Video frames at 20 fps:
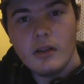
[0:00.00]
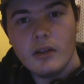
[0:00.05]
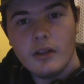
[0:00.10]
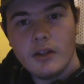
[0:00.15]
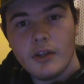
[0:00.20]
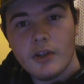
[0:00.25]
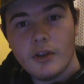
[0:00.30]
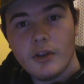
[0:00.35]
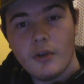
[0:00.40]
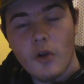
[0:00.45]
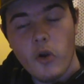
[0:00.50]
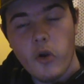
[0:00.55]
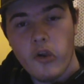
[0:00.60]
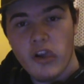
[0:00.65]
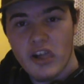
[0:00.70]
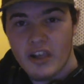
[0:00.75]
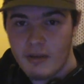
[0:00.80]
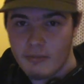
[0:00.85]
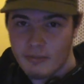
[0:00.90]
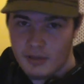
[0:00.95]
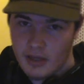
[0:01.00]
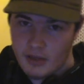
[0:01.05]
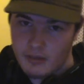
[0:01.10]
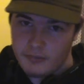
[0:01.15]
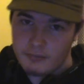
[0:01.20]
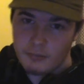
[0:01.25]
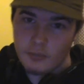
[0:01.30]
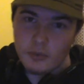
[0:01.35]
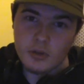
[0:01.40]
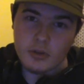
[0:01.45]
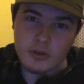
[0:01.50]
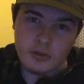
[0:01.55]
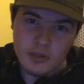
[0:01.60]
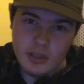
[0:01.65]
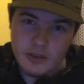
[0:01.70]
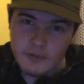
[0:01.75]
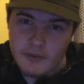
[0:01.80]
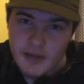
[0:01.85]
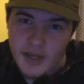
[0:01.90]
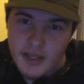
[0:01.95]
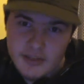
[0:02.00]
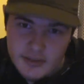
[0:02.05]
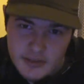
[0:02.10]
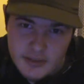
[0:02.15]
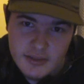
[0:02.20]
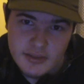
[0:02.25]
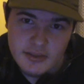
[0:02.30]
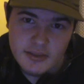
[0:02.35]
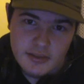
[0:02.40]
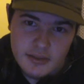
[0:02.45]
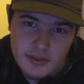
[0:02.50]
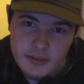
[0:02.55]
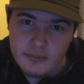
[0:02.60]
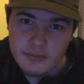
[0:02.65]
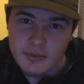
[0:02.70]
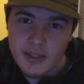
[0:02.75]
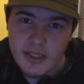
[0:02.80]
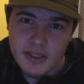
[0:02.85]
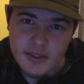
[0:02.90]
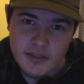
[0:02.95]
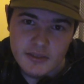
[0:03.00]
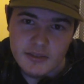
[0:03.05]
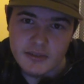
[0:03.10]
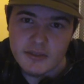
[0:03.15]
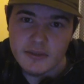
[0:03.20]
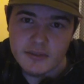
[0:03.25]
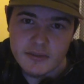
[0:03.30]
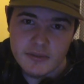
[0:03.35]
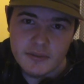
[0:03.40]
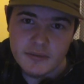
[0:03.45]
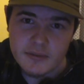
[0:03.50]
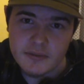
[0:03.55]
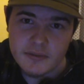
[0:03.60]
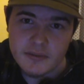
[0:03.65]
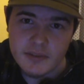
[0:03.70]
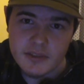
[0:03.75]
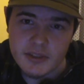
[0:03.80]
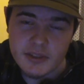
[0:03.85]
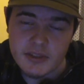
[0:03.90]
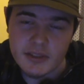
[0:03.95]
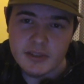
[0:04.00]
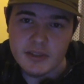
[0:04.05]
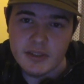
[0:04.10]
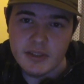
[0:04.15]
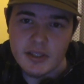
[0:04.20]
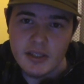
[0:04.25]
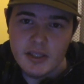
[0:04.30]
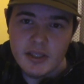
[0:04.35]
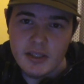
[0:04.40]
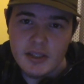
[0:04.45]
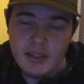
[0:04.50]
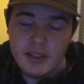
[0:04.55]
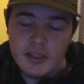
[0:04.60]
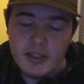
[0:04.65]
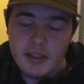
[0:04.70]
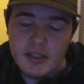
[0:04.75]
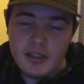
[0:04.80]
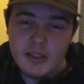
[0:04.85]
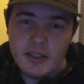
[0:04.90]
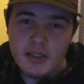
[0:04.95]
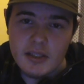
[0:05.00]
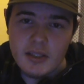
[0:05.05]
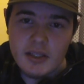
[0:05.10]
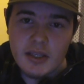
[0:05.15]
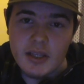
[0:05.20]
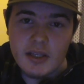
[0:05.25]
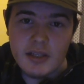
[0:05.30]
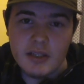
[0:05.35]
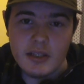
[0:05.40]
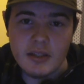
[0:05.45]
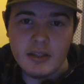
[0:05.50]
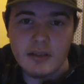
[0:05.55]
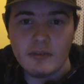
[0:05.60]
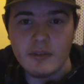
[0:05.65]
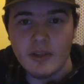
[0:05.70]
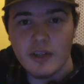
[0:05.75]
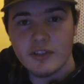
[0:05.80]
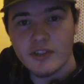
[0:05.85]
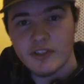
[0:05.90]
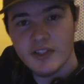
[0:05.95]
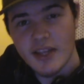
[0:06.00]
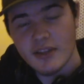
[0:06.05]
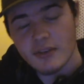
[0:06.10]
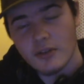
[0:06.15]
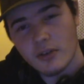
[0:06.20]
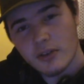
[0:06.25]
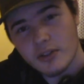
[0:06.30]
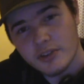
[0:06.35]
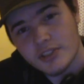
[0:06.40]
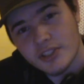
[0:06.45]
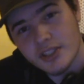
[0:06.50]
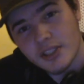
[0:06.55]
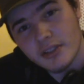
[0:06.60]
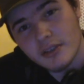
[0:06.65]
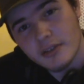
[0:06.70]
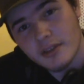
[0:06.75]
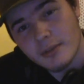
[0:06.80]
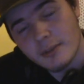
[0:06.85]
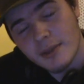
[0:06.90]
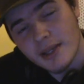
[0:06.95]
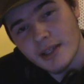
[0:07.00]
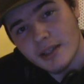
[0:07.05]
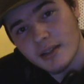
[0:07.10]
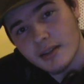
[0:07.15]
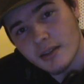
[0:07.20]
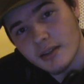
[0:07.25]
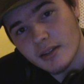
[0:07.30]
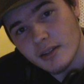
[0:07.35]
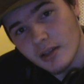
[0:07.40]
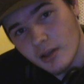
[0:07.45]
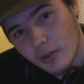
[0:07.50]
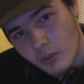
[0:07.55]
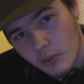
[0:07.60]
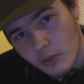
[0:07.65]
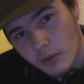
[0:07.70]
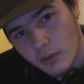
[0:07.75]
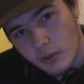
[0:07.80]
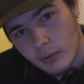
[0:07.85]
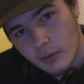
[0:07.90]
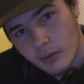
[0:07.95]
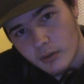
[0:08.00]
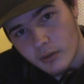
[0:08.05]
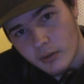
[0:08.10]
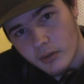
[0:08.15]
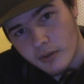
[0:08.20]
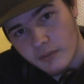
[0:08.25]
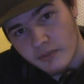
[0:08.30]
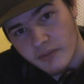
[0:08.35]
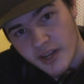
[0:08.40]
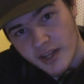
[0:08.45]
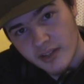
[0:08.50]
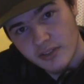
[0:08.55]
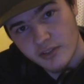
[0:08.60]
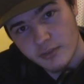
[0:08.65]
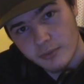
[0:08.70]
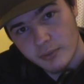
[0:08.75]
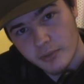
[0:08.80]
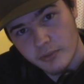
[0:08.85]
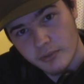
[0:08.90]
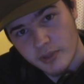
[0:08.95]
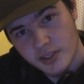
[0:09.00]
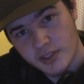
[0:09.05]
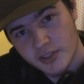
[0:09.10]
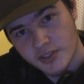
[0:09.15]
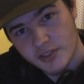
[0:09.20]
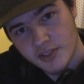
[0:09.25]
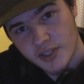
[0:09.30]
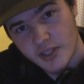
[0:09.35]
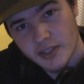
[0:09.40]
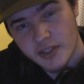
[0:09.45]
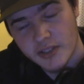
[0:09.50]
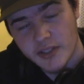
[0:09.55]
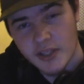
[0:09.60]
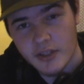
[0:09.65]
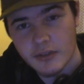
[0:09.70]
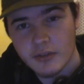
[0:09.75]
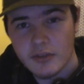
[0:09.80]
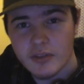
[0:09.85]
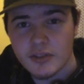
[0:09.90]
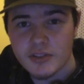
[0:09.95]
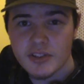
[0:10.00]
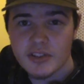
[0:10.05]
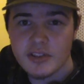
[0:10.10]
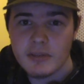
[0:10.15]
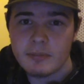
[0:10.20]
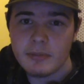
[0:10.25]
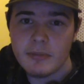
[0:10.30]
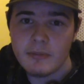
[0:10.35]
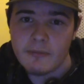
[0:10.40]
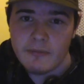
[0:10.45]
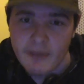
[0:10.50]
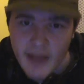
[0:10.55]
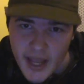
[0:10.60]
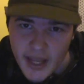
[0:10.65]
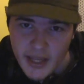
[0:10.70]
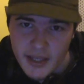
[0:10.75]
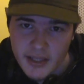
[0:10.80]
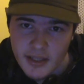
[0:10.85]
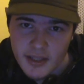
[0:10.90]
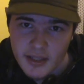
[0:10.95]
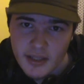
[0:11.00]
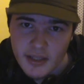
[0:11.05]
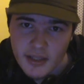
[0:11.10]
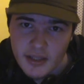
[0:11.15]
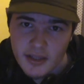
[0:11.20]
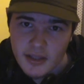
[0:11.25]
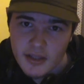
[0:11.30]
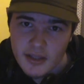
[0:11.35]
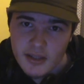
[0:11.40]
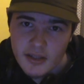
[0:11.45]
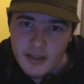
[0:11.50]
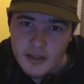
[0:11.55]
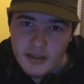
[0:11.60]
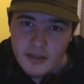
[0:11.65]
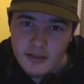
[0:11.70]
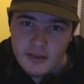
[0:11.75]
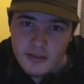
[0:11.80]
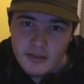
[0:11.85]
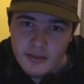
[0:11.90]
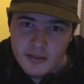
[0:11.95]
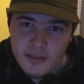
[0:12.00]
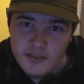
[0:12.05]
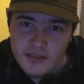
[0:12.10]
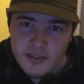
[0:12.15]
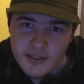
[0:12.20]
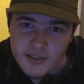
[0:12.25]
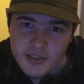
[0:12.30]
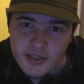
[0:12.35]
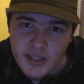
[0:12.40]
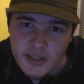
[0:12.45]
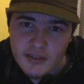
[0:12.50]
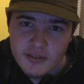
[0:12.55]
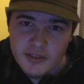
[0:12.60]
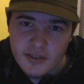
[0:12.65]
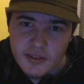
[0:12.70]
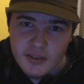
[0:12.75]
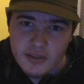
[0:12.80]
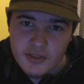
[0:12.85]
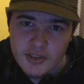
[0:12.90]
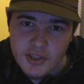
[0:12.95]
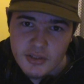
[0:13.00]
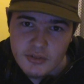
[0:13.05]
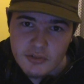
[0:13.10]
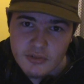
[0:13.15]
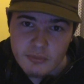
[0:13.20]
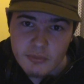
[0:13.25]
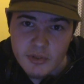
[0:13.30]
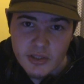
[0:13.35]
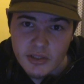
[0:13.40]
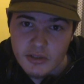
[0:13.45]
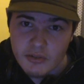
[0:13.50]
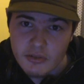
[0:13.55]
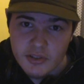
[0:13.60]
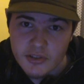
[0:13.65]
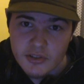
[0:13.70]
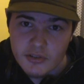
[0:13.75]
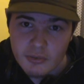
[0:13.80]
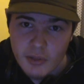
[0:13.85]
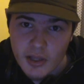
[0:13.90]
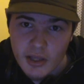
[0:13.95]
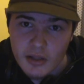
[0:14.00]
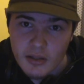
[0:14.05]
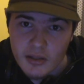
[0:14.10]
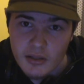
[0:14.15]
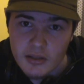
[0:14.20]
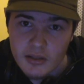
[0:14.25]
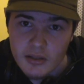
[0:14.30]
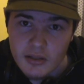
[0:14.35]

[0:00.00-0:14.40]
you know, we'll have more advanced ways of seeing, and even as a technology to make the gore and violence more realistic, the technology to prevent these things getting to young children will increase as well.